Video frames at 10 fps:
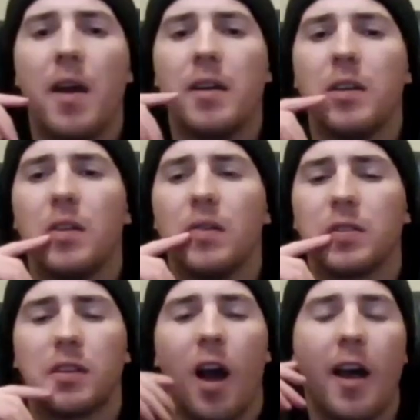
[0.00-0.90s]
may,
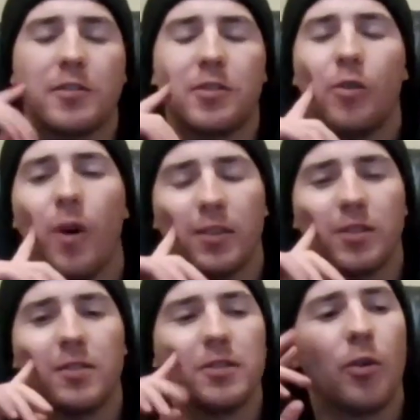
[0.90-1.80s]
Scott, ask you a
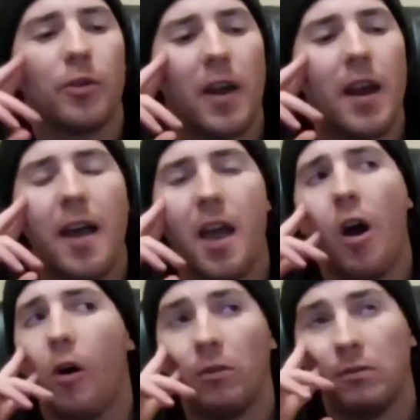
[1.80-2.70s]
question. So with
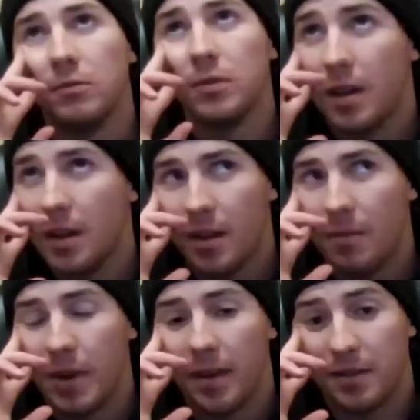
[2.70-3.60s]
NIL
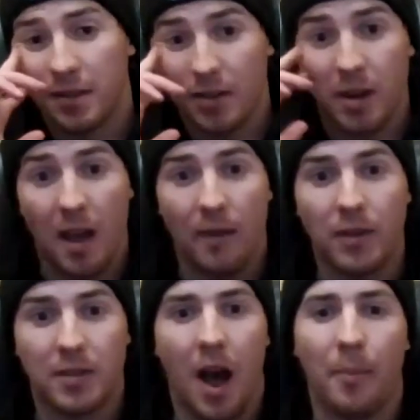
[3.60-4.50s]
being such a
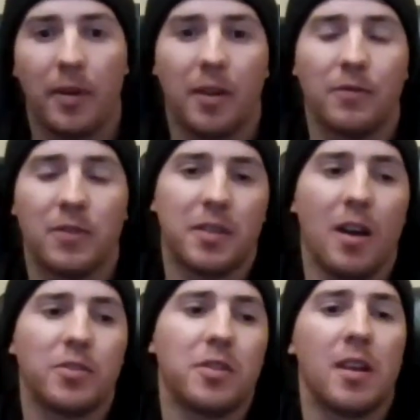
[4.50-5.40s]
heavy topic of
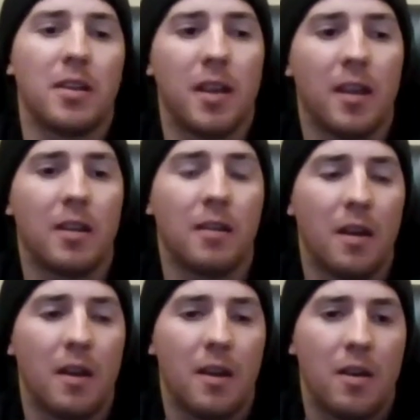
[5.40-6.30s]
discussion, and
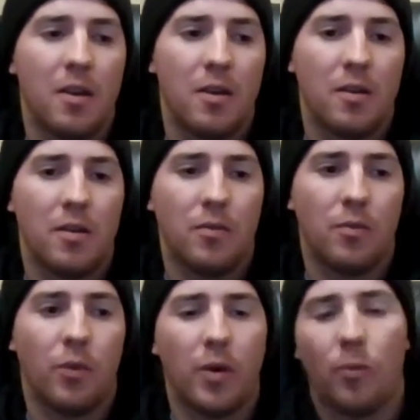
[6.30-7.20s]

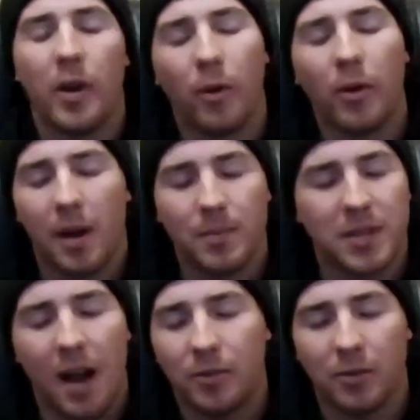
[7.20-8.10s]
when it really
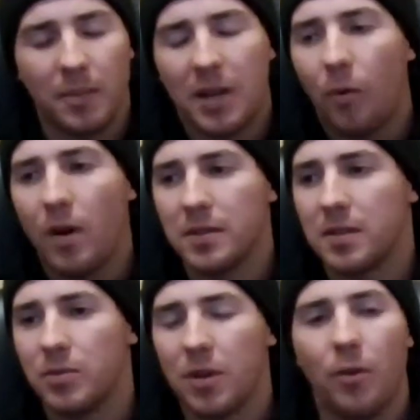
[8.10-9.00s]
comes down to it, I mean, it
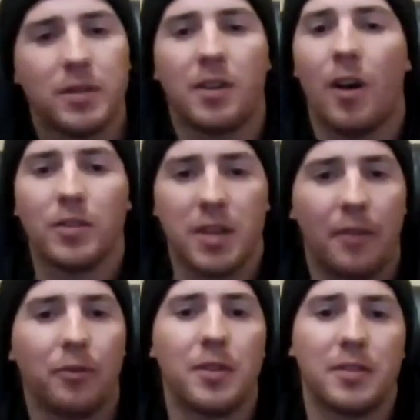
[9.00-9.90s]
was always the college
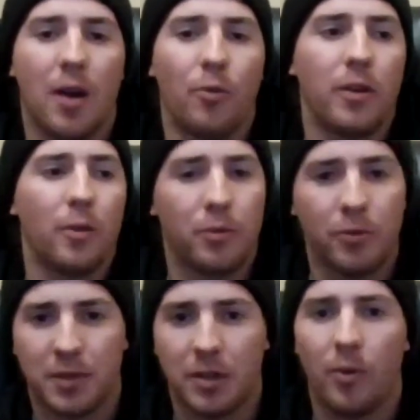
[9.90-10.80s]
athletes that when they're
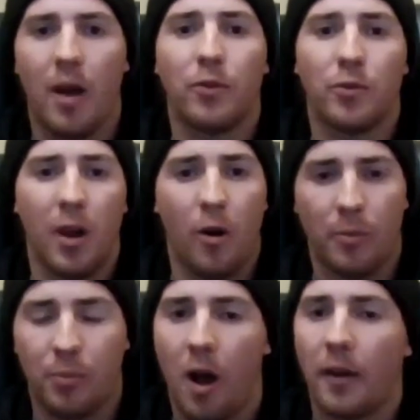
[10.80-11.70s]
producing the revenue, they
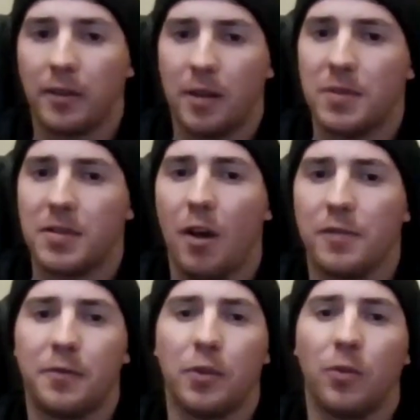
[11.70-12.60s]
are the product
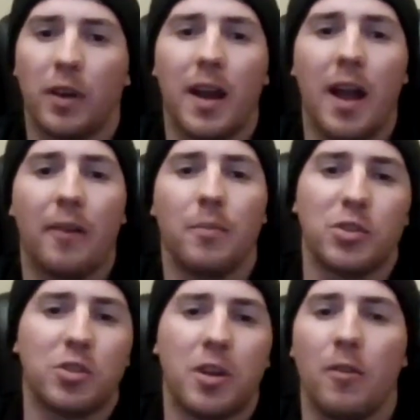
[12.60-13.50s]
themselves. If you're looking at it
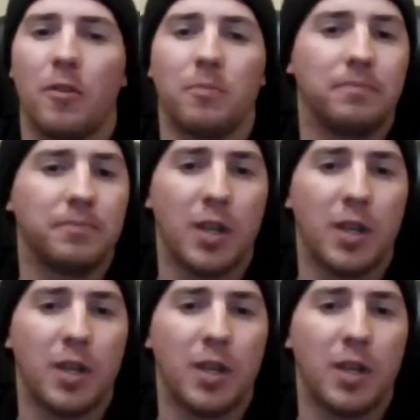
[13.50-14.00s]
from a sheer,